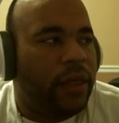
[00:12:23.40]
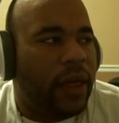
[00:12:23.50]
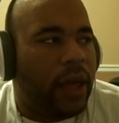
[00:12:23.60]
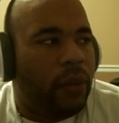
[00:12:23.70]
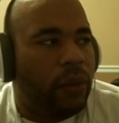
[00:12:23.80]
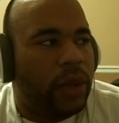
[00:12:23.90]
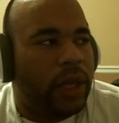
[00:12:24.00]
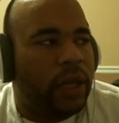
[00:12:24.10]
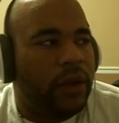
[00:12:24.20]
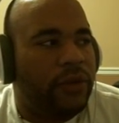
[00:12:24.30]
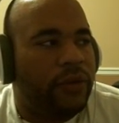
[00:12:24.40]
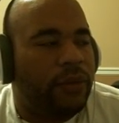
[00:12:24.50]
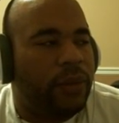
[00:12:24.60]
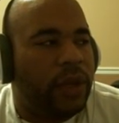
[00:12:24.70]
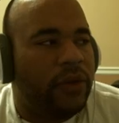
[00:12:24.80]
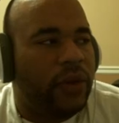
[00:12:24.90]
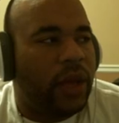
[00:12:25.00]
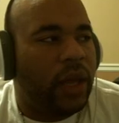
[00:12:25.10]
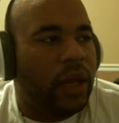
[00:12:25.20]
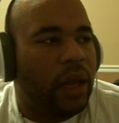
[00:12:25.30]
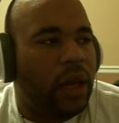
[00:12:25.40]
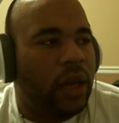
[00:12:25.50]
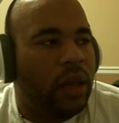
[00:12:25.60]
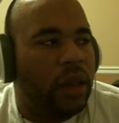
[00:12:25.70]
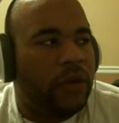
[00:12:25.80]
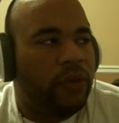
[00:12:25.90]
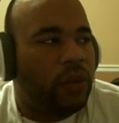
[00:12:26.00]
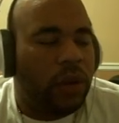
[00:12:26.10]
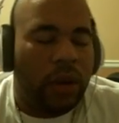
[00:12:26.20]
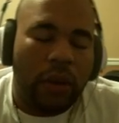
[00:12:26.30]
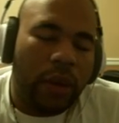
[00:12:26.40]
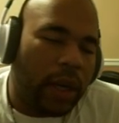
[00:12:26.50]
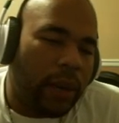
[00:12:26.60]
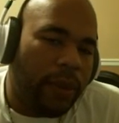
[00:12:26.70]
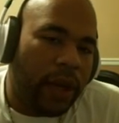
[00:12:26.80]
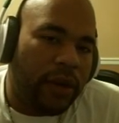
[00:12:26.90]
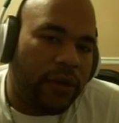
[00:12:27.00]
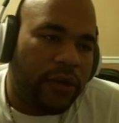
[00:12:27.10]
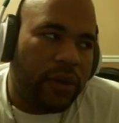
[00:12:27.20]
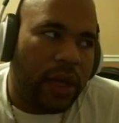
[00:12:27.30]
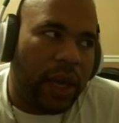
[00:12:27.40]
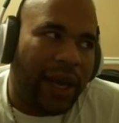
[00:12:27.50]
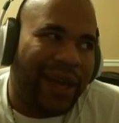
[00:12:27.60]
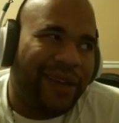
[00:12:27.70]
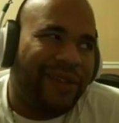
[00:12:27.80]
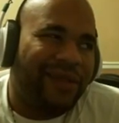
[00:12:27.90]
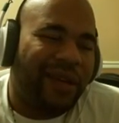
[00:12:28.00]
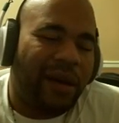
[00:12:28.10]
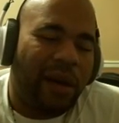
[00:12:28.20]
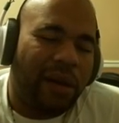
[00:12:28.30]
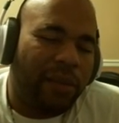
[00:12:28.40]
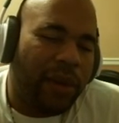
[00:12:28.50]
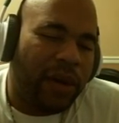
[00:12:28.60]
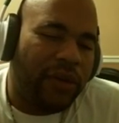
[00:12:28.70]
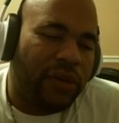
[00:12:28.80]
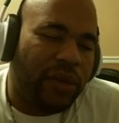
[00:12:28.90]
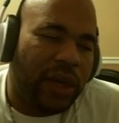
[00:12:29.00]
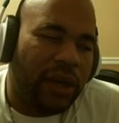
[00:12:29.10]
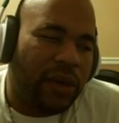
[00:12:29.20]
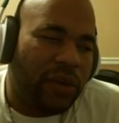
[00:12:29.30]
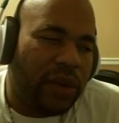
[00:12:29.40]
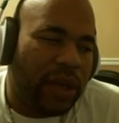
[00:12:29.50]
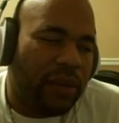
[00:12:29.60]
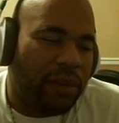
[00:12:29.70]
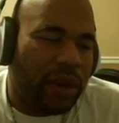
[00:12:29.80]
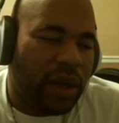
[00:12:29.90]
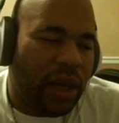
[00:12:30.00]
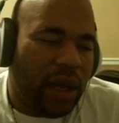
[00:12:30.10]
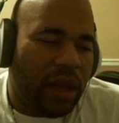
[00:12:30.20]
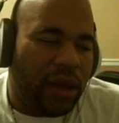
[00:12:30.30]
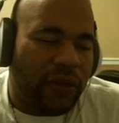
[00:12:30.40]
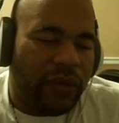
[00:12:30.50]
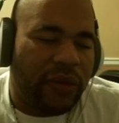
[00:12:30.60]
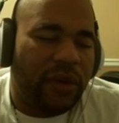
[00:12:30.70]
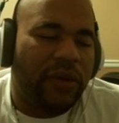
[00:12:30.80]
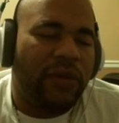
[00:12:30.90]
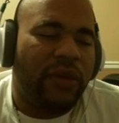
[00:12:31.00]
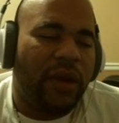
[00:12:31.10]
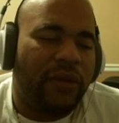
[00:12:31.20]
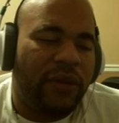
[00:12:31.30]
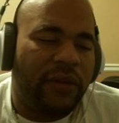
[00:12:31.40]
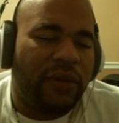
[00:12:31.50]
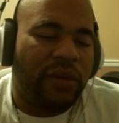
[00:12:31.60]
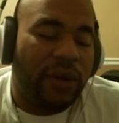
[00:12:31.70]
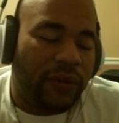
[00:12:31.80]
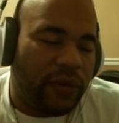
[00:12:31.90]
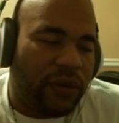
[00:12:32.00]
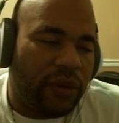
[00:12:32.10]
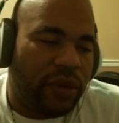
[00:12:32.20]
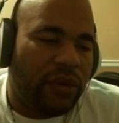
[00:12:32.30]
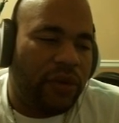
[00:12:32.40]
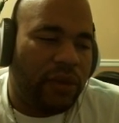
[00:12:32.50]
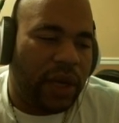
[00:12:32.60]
that really kills it for me is that this one, no one got punished, and I guess it's kind of hard to punish who did and who didn't, but this was in this season 3 for 2 weeks